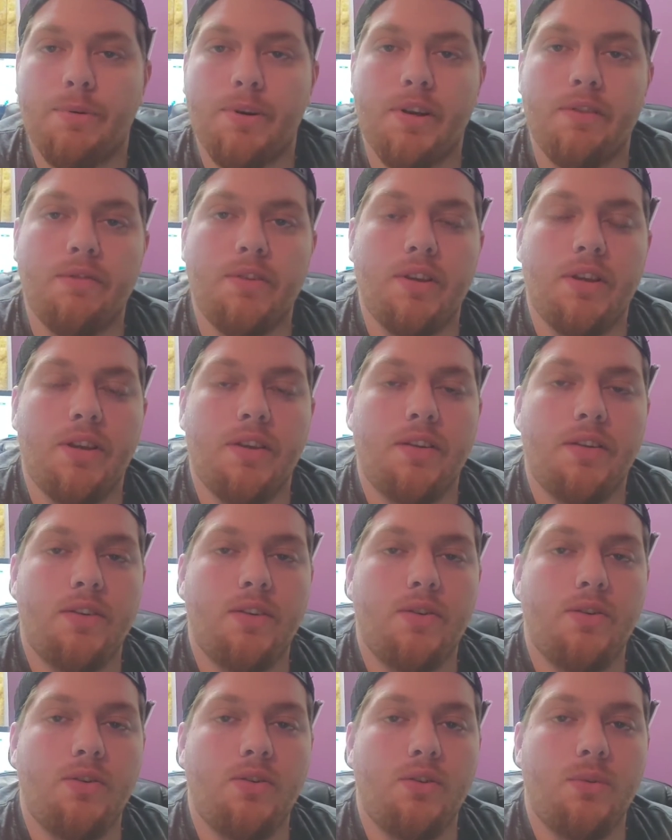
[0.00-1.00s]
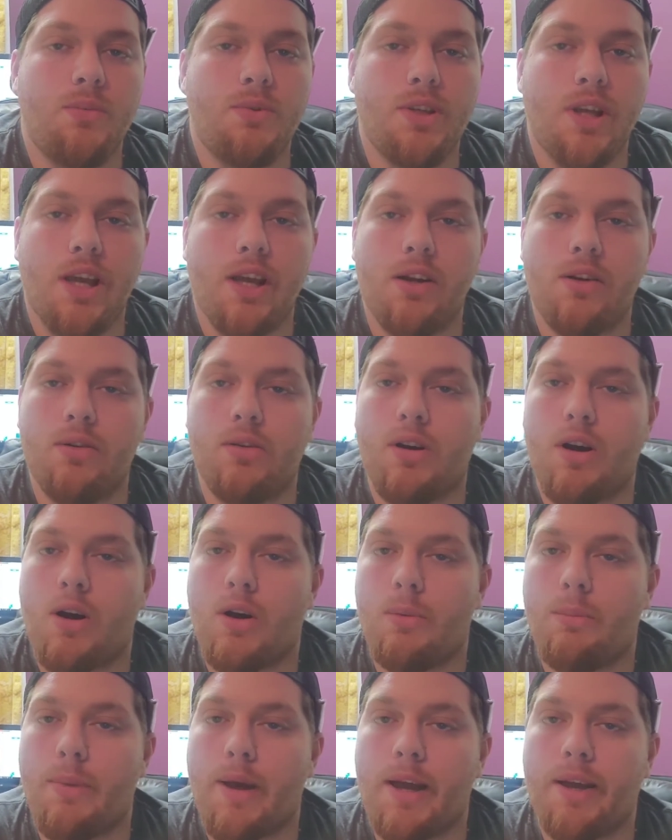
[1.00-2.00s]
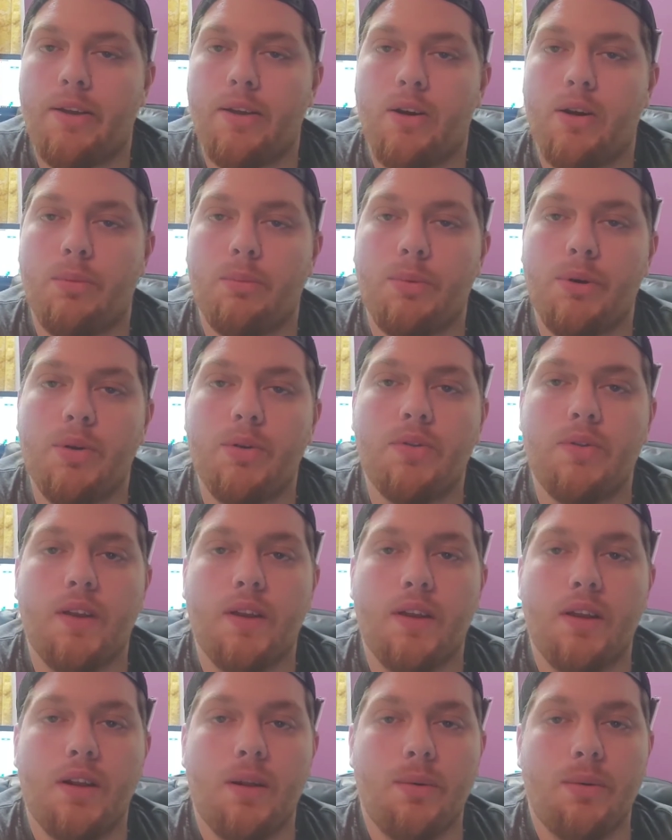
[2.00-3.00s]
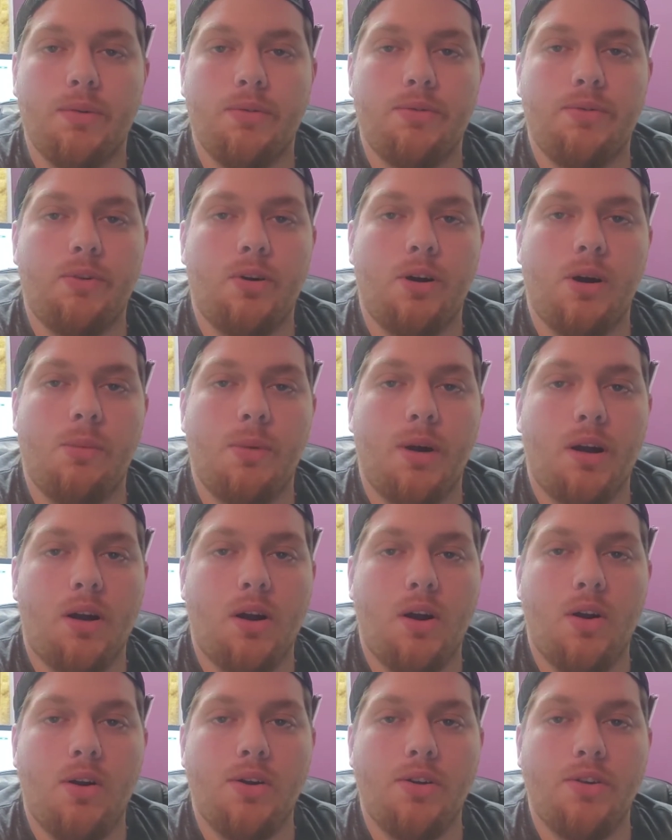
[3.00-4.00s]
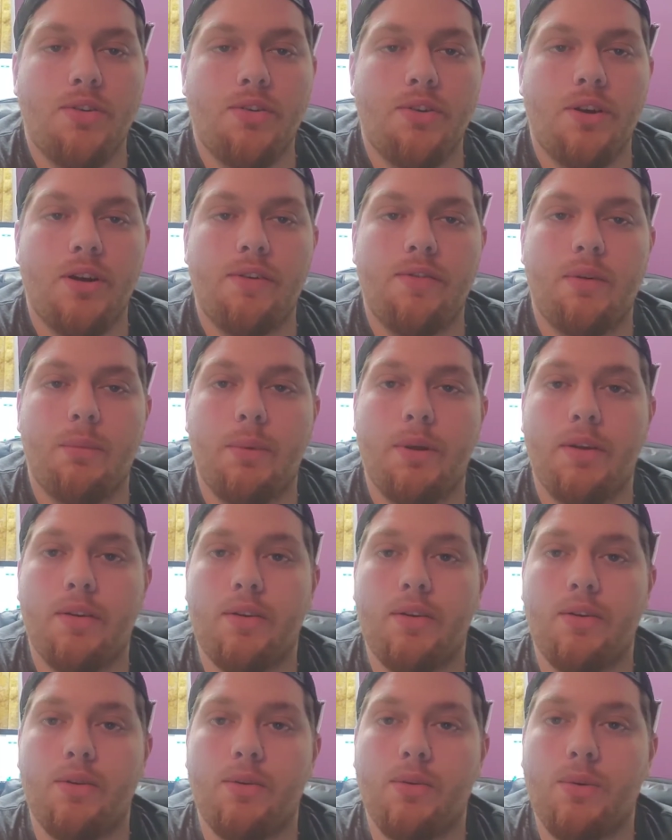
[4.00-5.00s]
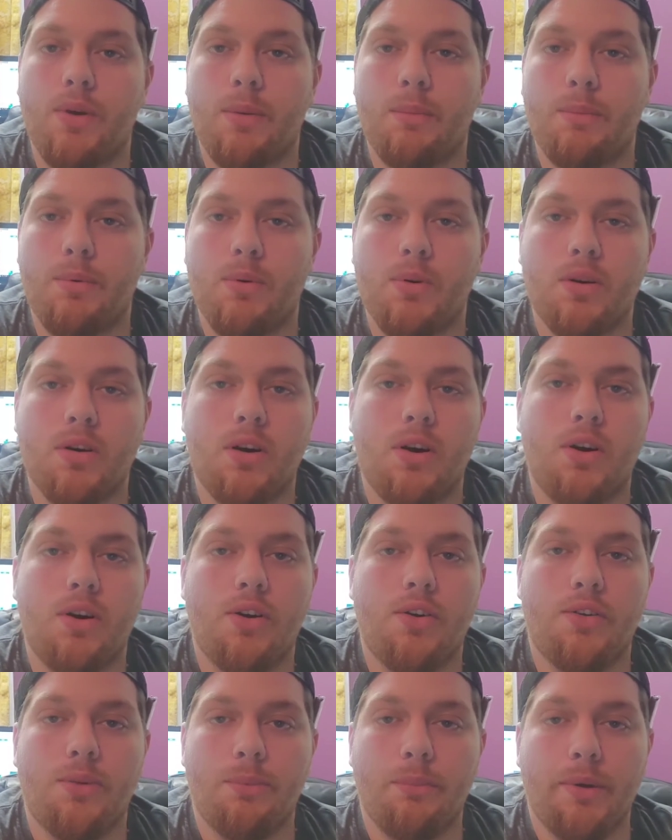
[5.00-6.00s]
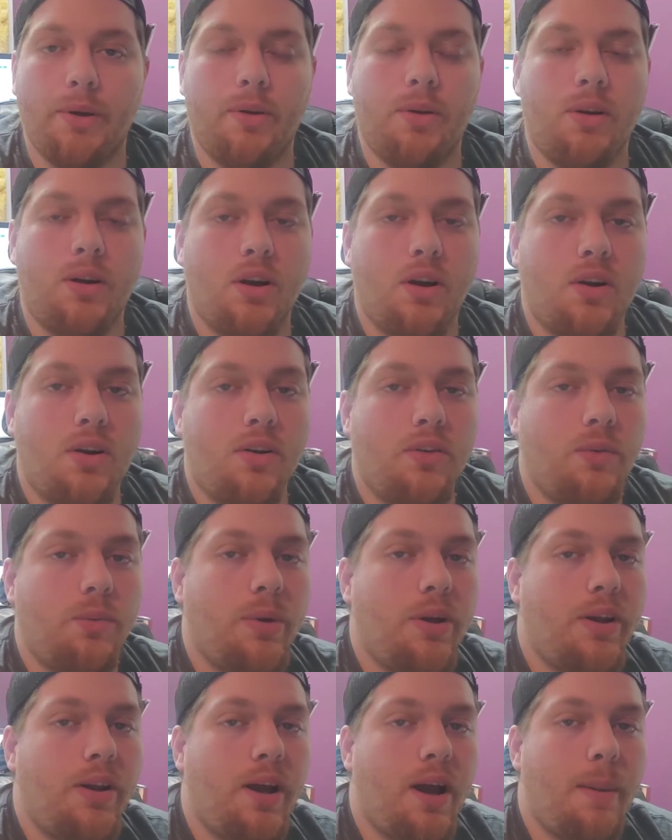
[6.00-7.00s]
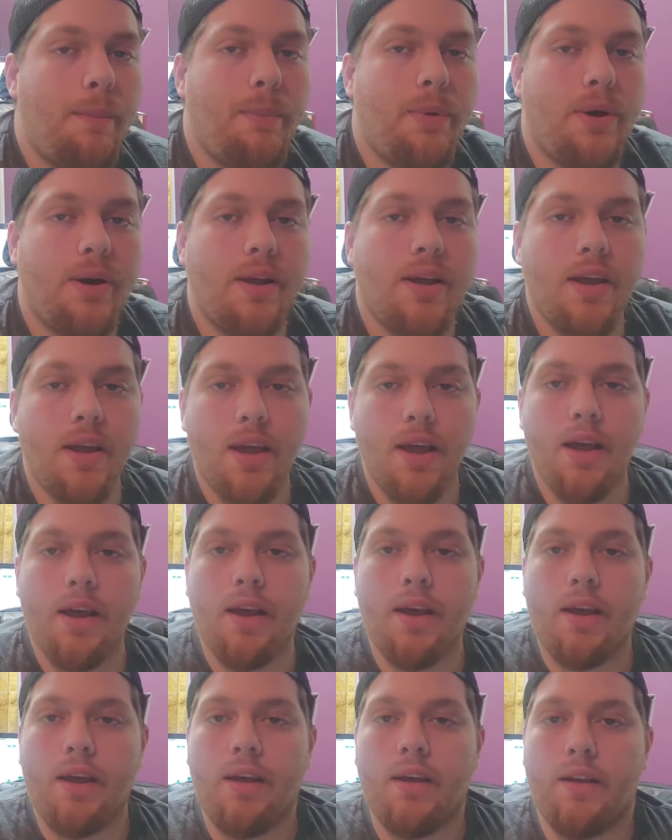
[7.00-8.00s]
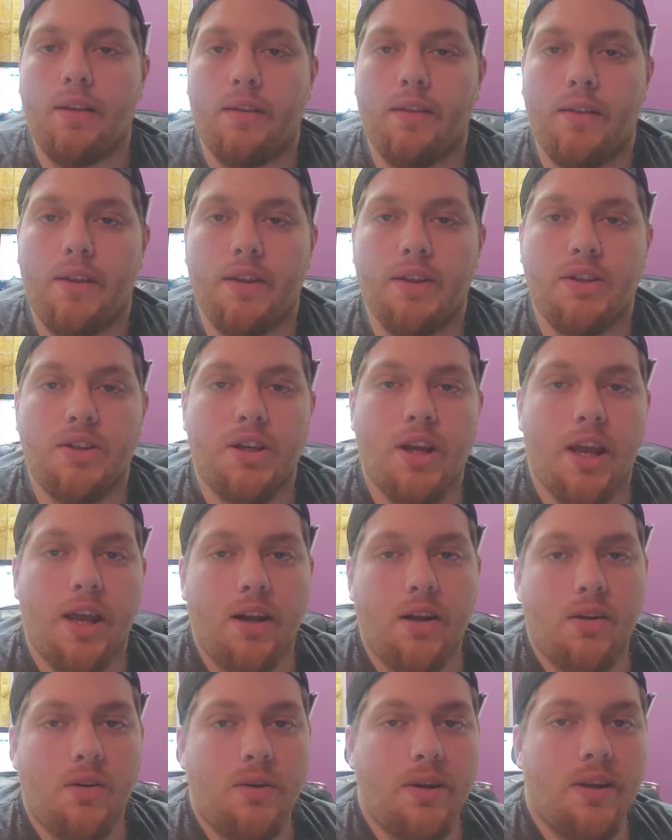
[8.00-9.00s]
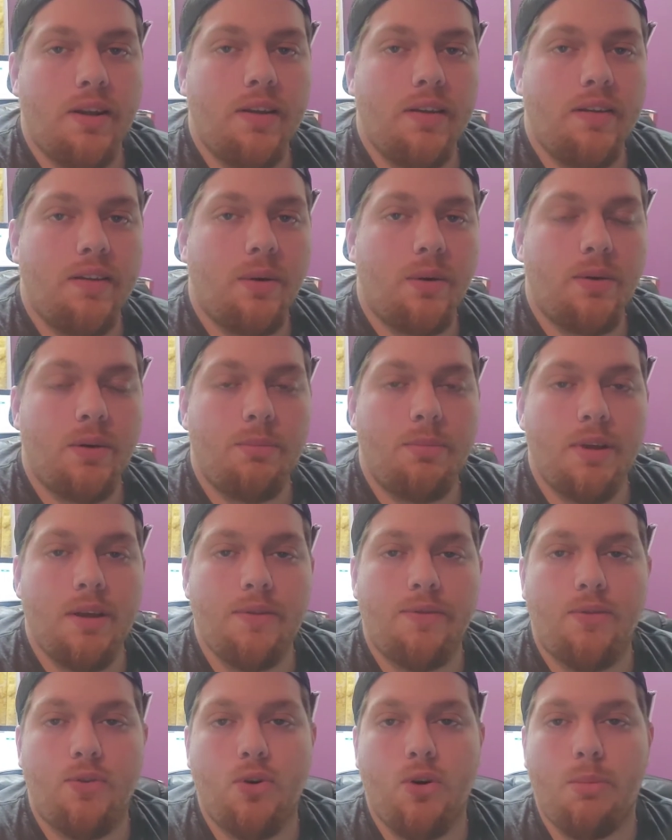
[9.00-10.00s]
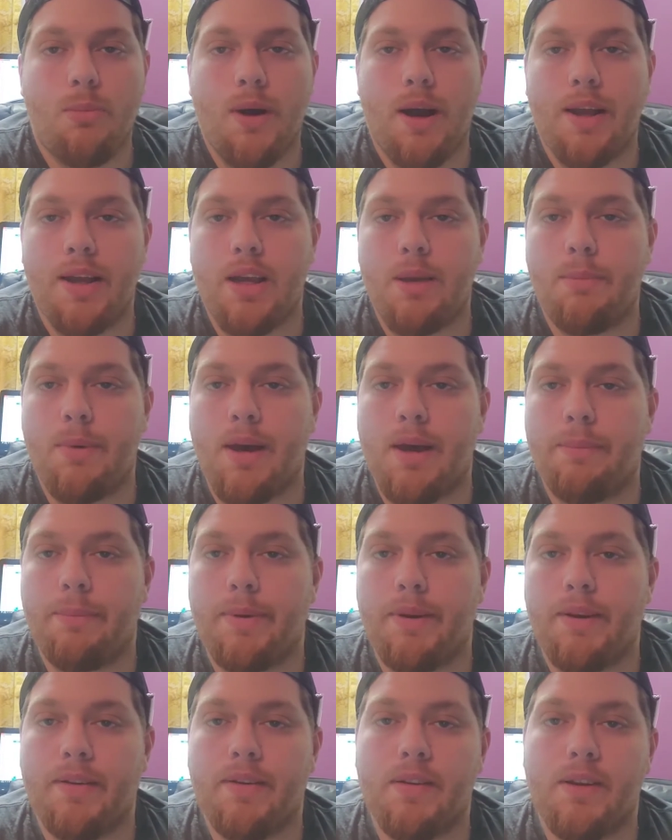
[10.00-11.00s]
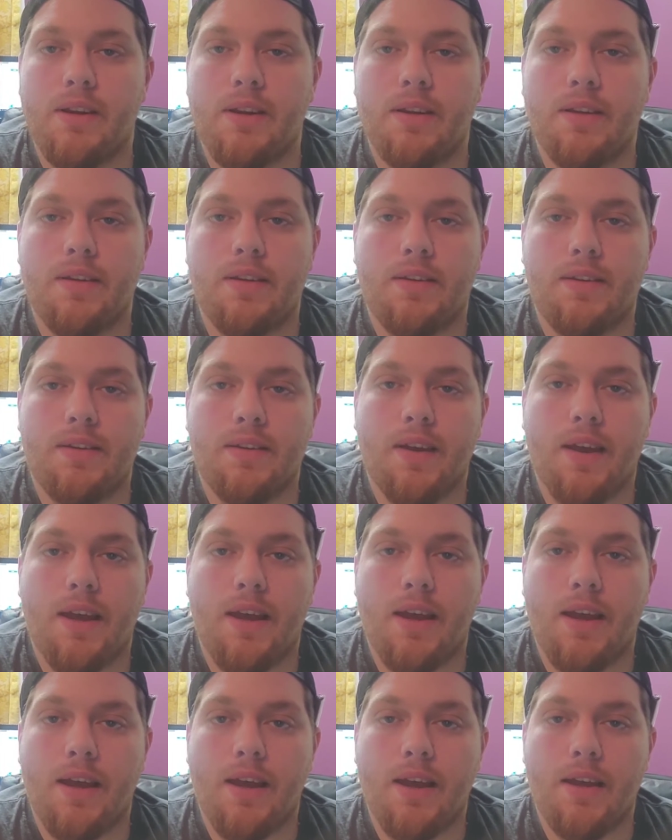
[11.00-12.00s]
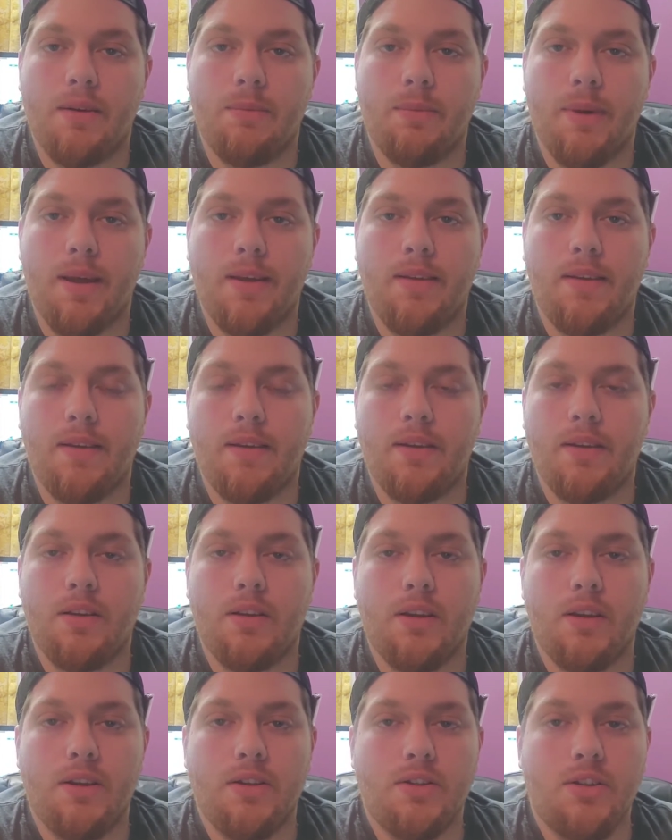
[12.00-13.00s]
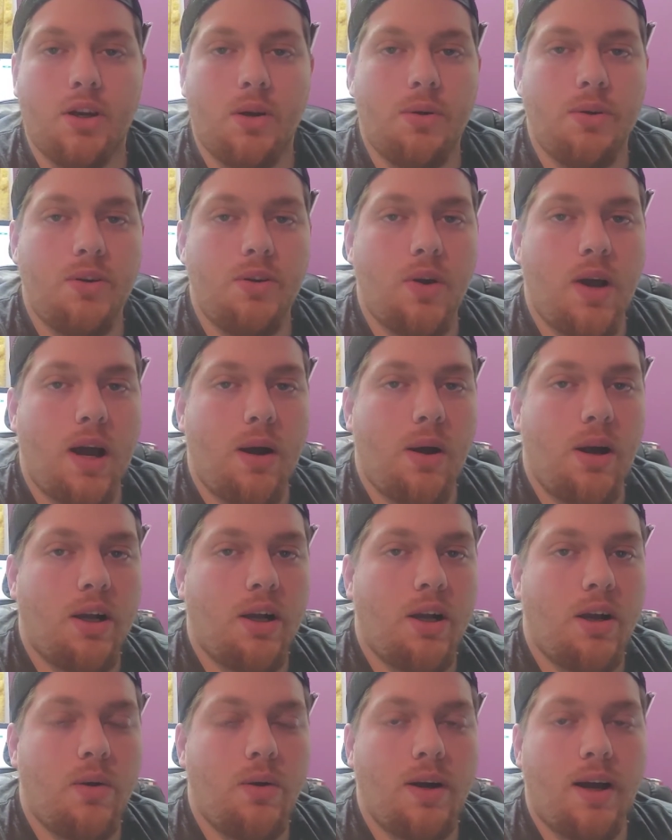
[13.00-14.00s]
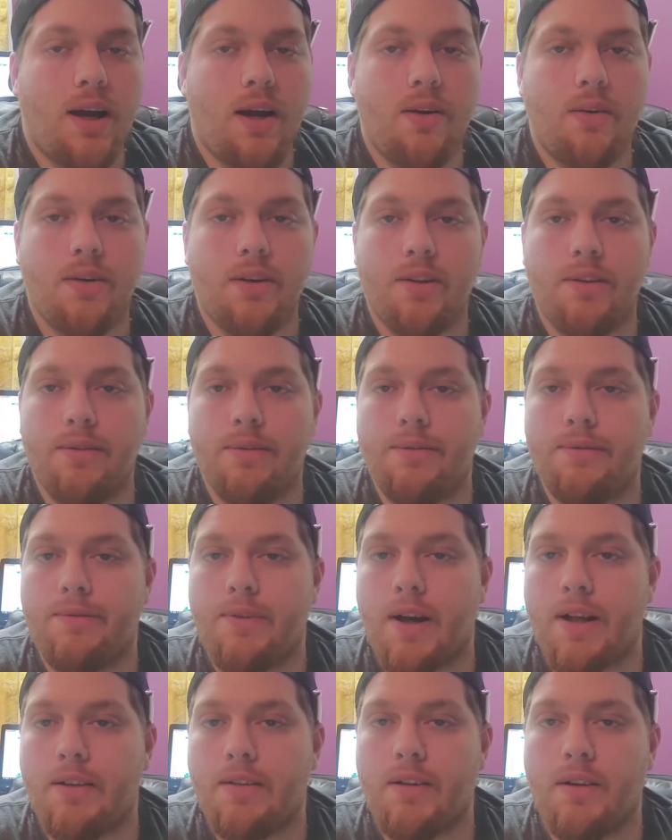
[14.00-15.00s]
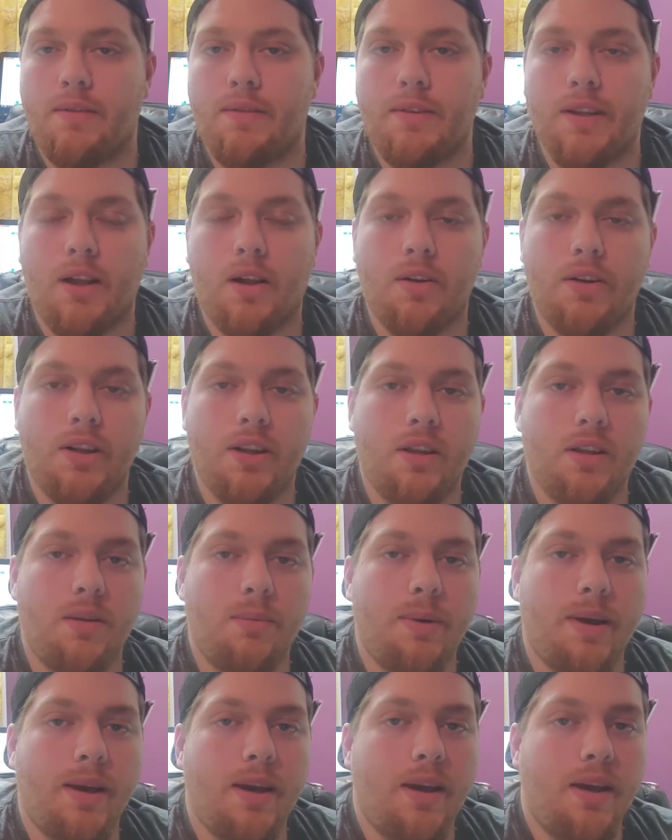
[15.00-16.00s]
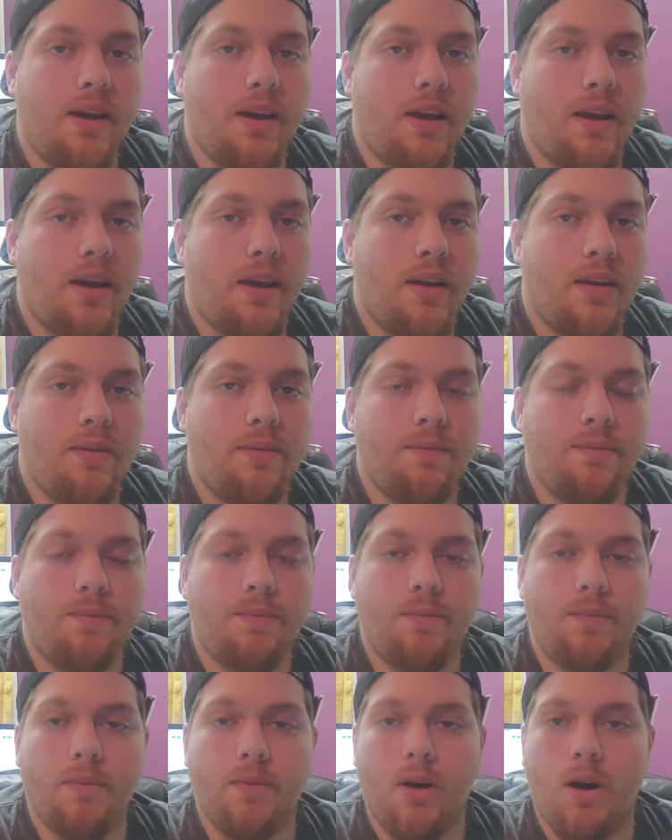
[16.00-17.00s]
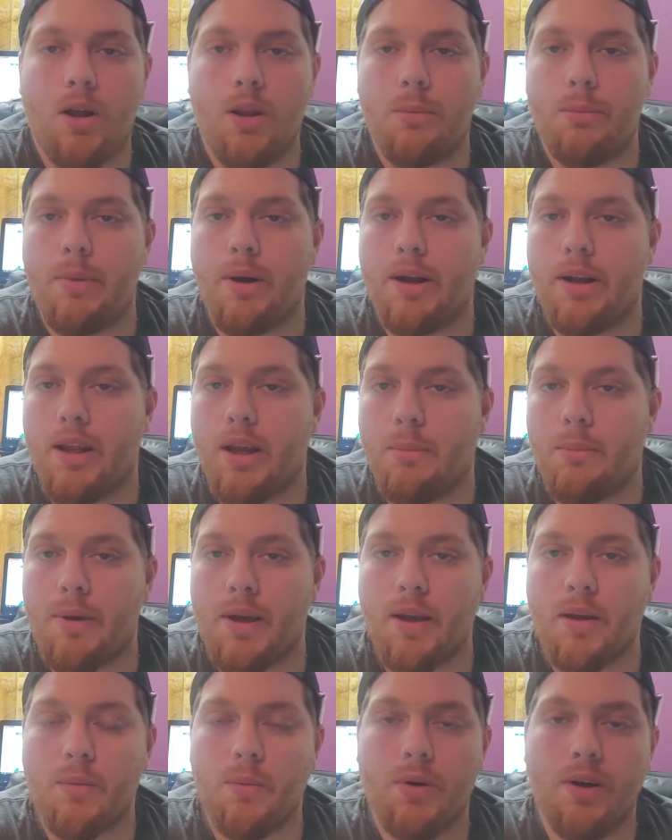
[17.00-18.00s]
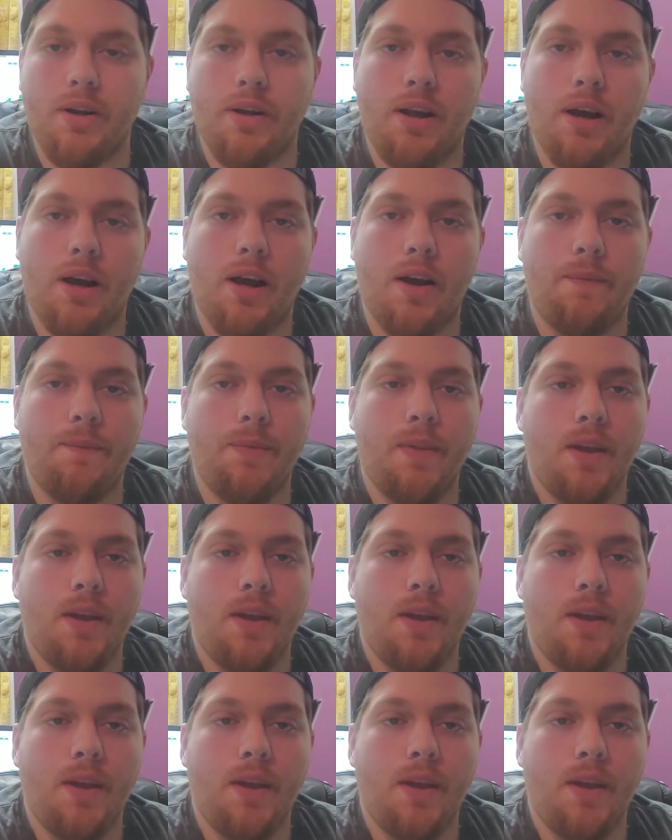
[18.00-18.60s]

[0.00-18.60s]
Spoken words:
previous YouTube channel called Backyard Boosted. It was for all my car stuff. I'm into import cars and building cars and whatnot, but this channel is going to be for my eBay business and basically showing you how I go out and find stuff to sell on eBay and all the money I make and whatnot.